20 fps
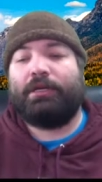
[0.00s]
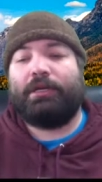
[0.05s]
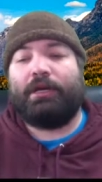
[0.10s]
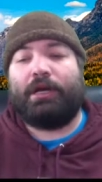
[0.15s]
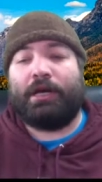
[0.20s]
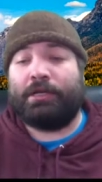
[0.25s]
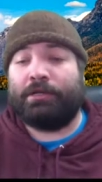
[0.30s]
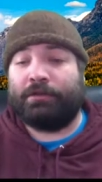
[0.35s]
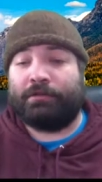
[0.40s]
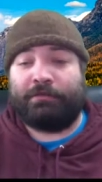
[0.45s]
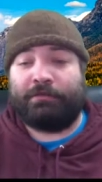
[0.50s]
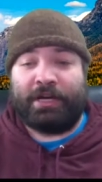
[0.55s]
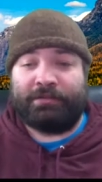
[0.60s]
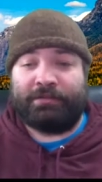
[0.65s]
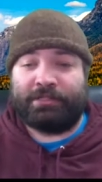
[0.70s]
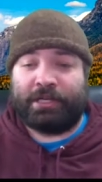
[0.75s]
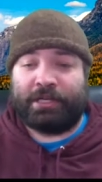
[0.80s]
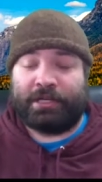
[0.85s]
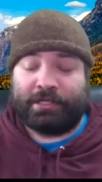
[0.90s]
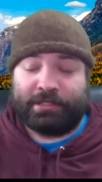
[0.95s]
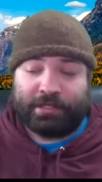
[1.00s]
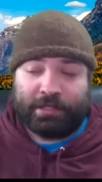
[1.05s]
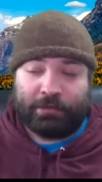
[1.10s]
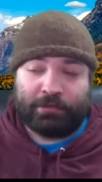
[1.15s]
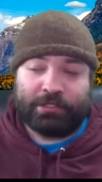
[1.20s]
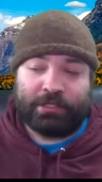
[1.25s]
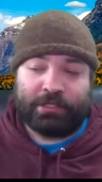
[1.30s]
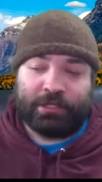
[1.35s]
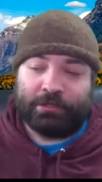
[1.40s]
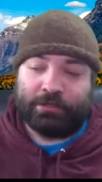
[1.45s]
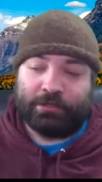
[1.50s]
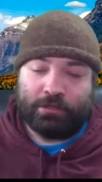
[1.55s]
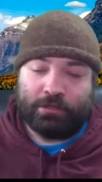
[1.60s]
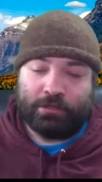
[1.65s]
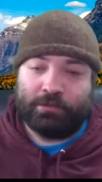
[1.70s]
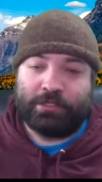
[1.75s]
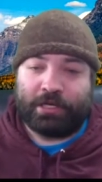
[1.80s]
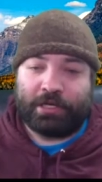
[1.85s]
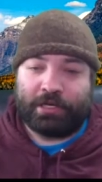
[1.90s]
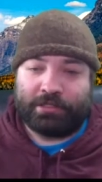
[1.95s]
under 5 seconds. I would say under 2
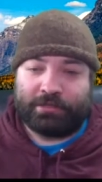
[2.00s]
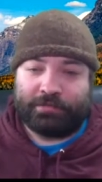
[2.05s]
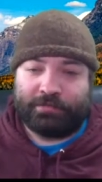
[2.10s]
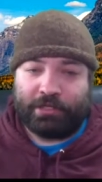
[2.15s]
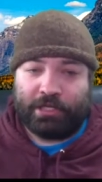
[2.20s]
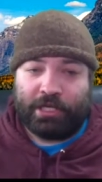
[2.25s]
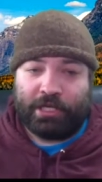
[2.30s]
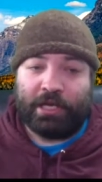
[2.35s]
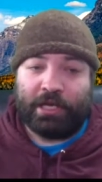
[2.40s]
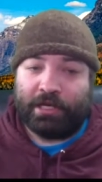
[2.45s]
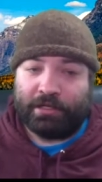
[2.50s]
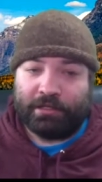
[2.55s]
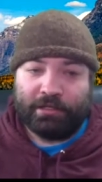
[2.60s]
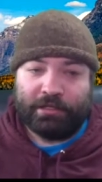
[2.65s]
seconds if you can.